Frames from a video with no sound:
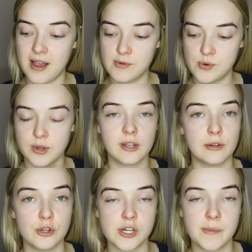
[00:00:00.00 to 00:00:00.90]
I come to a
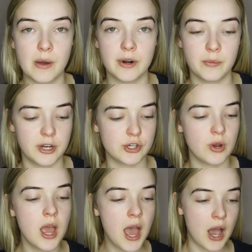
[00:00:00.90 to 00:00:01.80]
conclusion about what I want
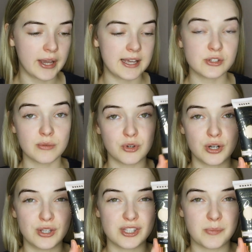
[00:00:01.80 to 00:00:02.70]
to do. Okay, so I'm
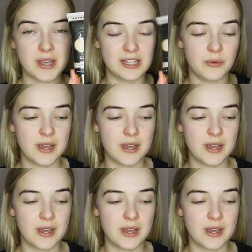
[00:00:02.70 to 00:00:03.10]
going to use the P.